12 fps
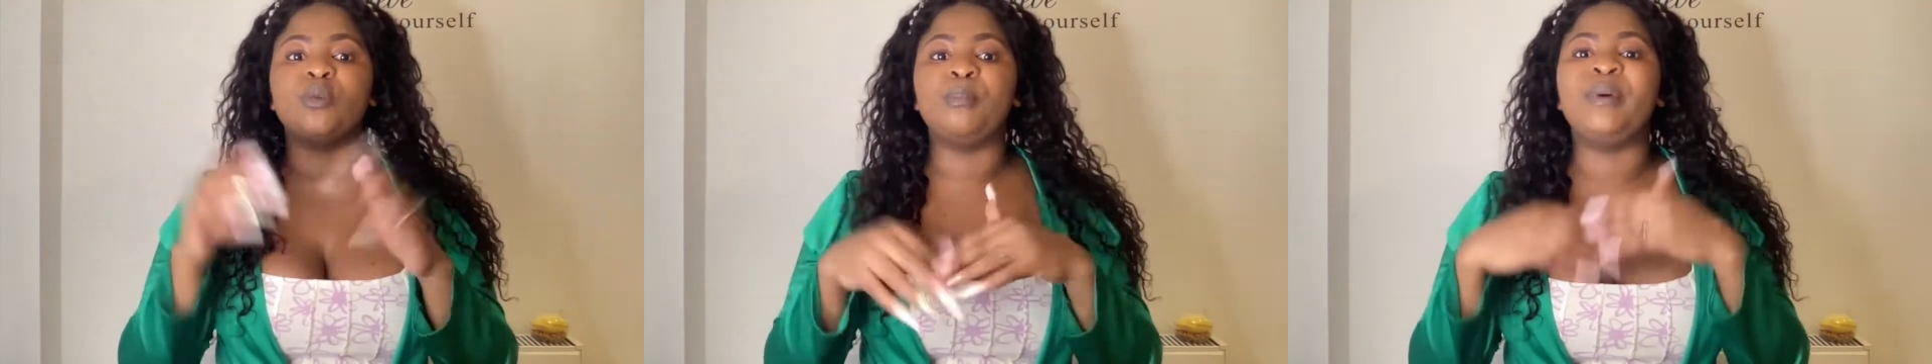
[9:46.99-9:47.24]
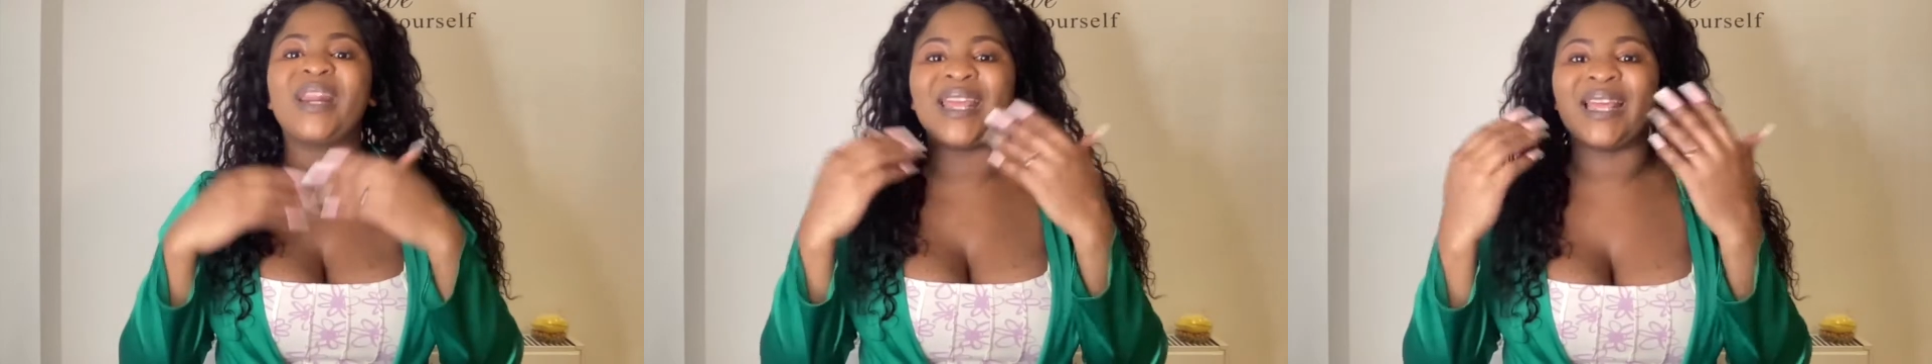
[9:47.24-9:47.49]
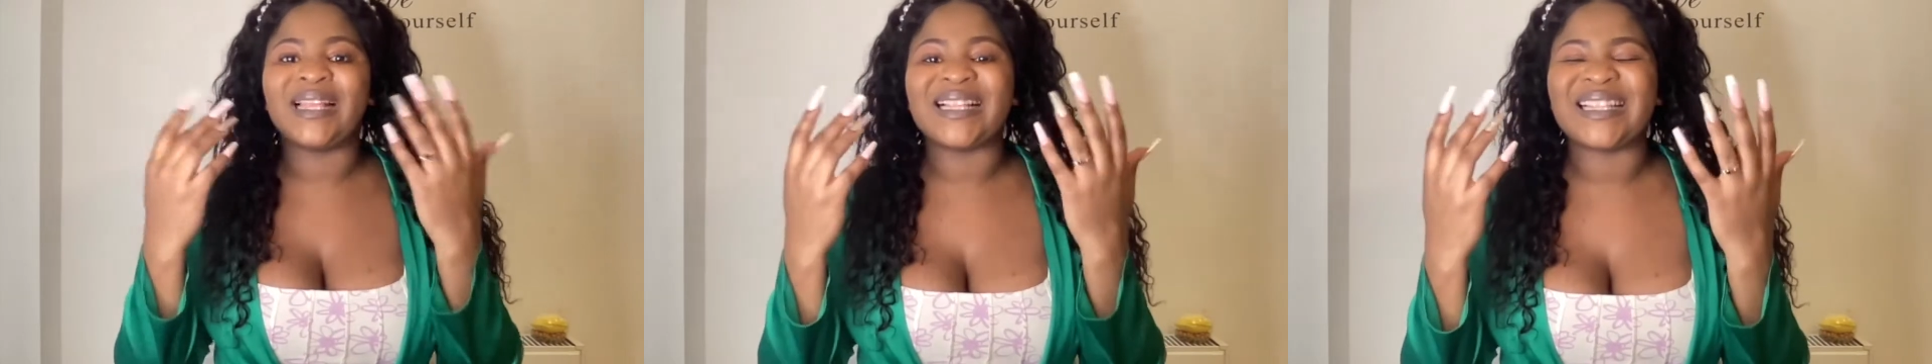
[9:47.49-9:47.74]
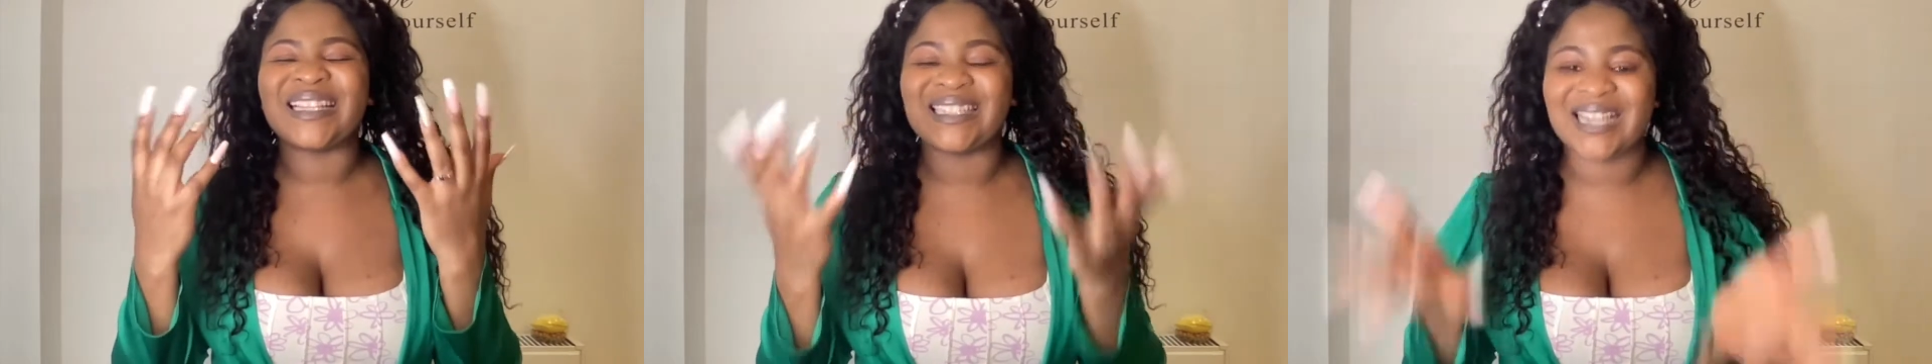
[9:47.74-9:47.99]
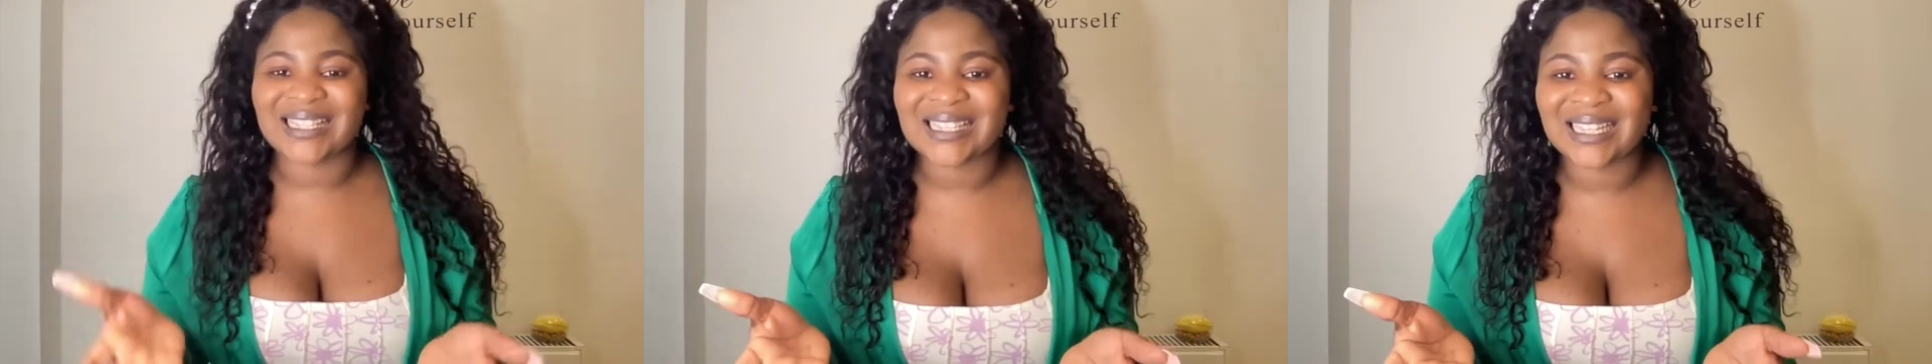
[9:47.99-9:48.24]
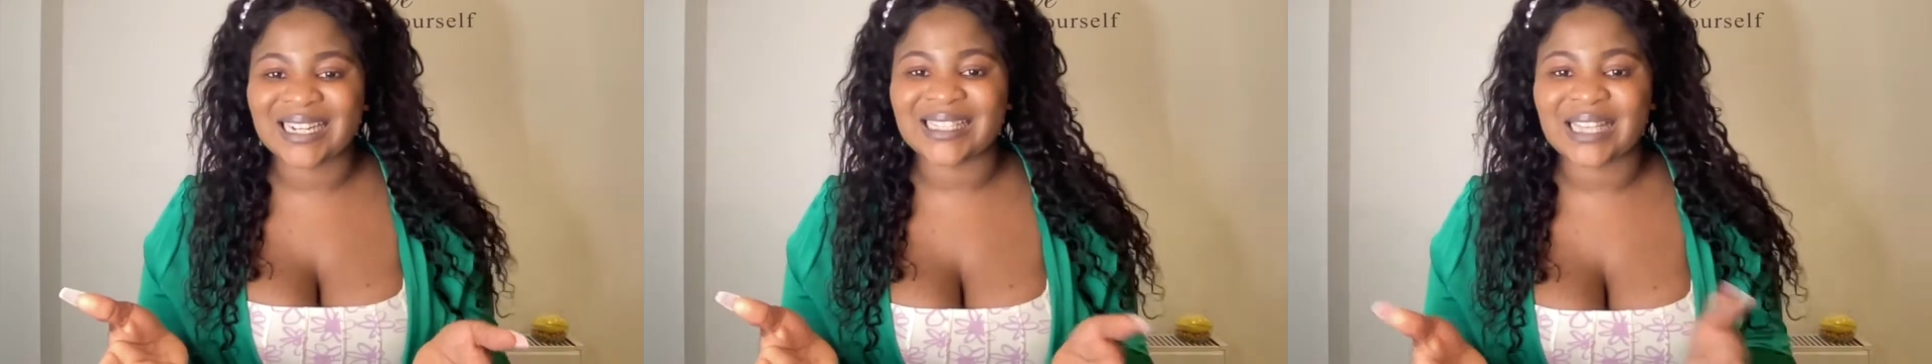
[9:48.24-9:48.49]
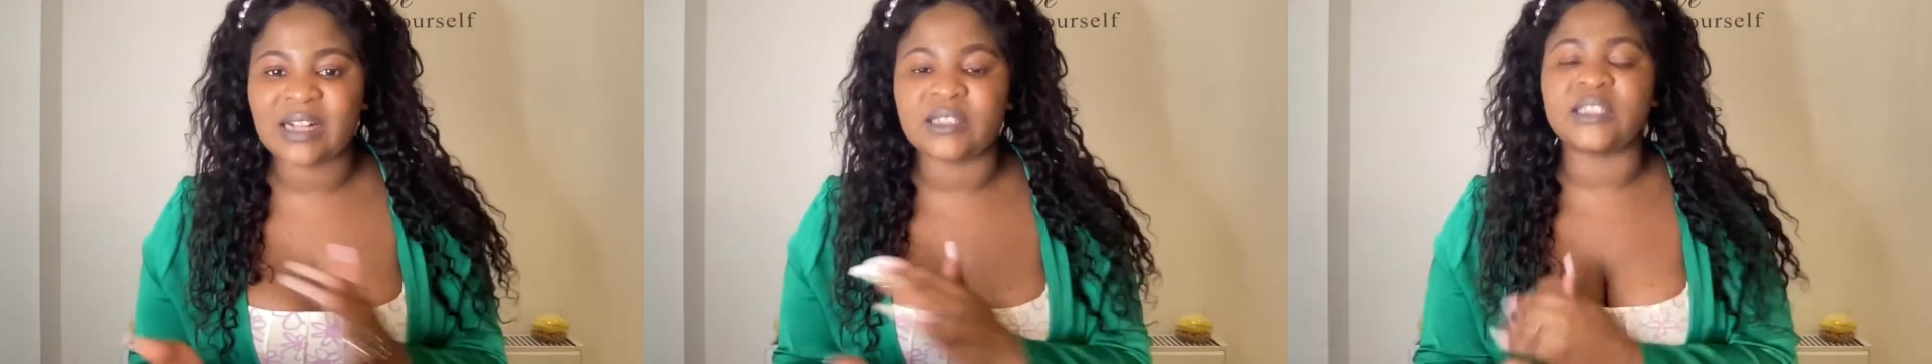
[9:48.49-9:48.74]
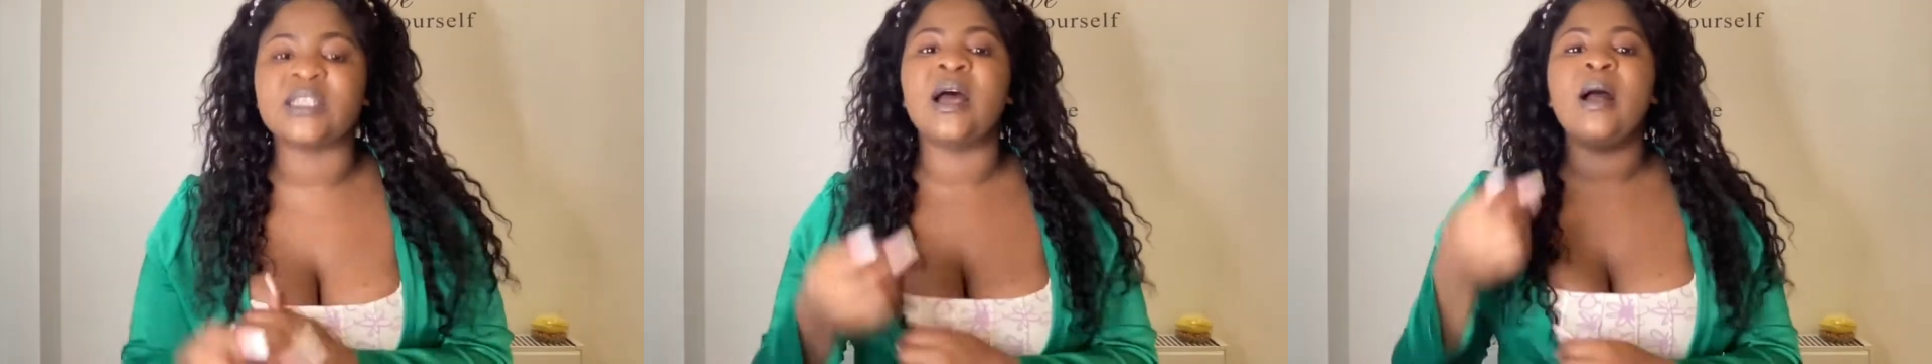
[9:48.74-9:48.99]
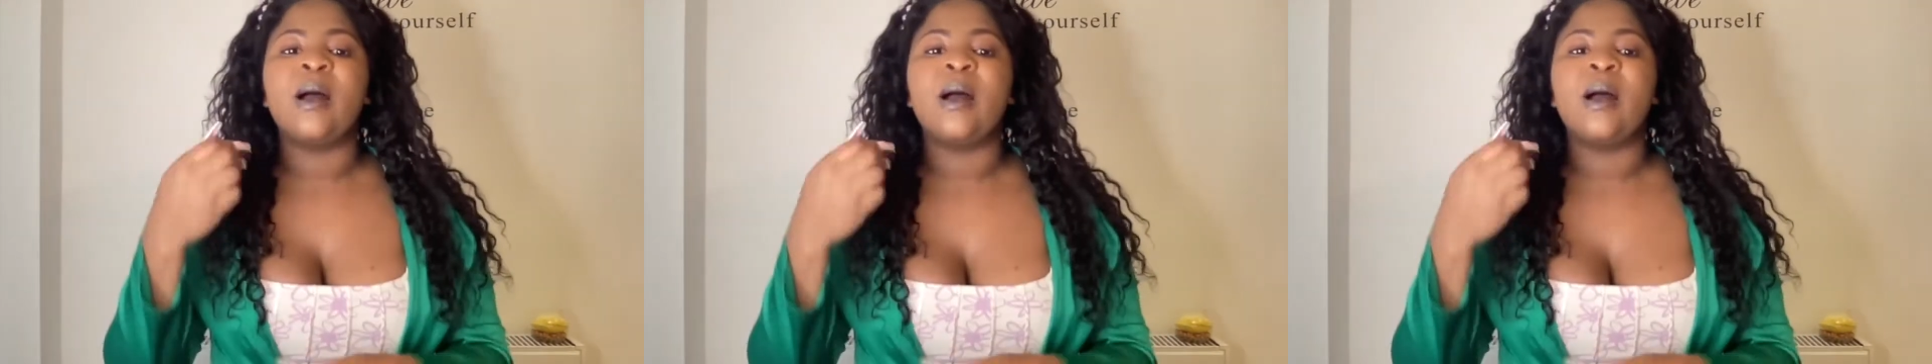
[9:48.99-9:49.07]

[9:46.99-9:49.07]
bring the test results.